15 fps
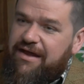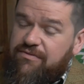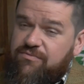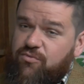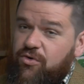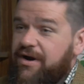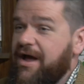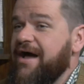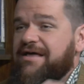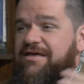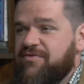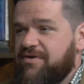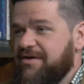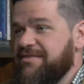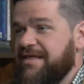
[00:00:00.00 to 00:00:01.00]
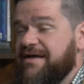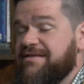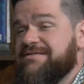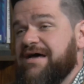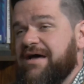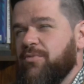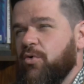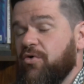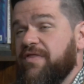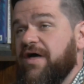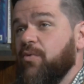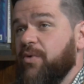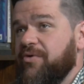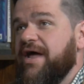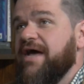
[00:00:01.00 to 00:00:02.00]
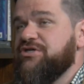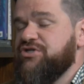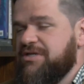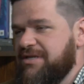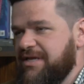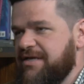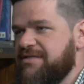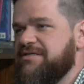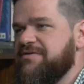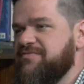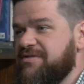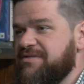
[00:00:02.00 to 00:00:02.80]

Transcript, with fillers: that we're not giving it that time or that we would actually need to give